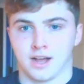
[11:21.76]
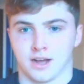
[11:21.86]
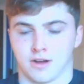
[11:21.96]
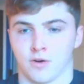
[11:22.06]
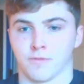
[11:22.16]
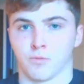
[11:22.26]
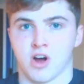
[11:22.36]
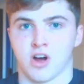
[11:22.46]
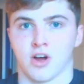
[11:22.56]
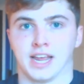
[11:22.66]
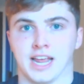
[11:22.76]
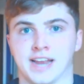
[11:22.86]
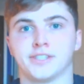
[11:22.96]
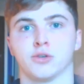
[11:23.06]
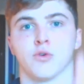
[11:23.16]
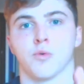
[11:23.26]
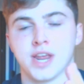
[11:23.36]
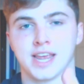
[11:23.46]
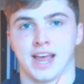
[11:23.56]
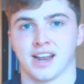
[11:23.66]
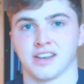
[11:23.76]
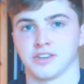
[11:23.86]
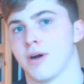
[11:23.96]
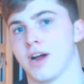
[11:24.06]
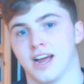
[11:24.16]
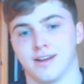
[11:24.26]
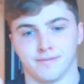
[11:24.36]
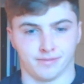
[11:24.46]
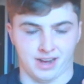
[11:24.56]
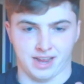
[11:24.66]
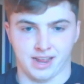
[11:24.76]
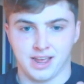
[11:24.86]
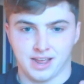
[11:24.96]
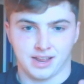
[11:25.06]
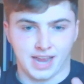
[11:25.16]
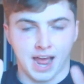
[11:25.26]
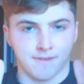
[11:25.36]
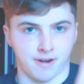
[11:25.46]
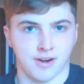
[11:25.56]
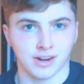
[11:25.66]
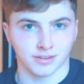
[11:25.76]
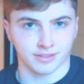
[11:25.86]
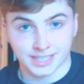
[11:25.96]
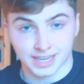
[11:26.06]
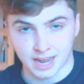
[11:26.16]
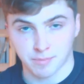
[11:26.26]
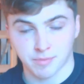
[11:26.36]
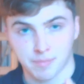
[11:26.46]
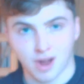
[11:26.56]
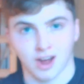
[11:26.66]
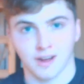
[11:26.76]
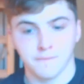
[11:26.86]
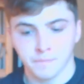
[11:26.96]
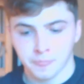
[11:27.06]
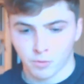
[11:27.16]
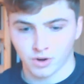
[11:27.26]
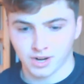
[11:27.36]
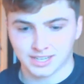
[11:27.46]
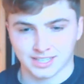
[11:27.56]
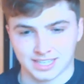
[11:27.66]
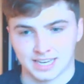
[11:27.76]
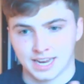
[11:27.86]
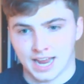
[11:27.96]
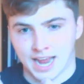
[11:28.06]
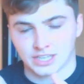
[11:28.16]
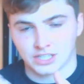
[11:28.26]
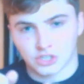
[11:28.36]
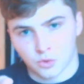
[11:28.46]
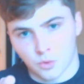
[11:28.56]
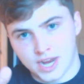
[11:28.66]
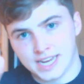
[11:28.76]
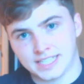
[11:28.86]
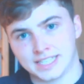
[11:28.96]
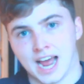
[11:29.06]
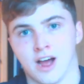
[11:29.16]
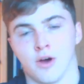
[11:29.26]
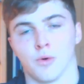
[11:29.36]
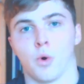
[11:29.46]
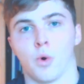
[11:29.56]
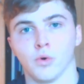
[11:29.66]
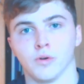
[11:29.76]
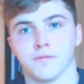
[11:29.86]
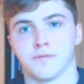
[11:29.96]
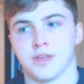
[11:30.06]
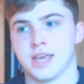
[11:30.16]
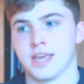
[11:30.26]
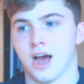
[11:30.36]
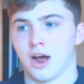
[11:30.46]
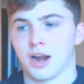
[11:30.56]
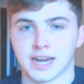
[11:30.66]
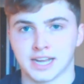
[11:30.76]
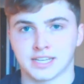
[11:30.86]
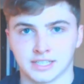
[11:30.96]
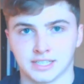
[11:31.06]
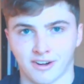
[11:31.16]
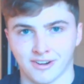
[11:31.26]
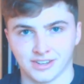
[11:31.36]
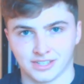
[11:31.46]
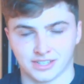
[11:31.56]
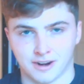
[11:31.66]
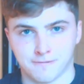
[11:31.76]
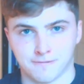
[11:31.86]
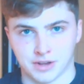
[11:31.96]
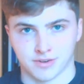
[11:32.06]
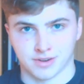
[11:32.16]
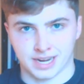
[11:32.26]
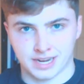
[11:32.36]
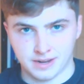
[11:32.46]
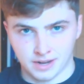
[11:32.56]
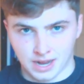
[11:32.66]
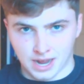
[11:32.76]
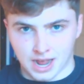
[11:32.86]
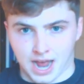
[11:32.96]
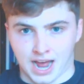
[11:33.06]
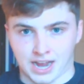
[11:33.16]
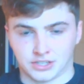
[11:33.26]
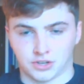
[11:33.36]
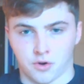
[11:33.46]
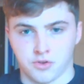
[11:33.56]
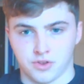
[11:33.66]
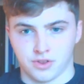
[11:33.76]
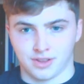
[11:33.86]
uh, of work into a weekend you might have like get very little sleep but what it does is it it squeezes out all of the unnecessary stuff in your day and so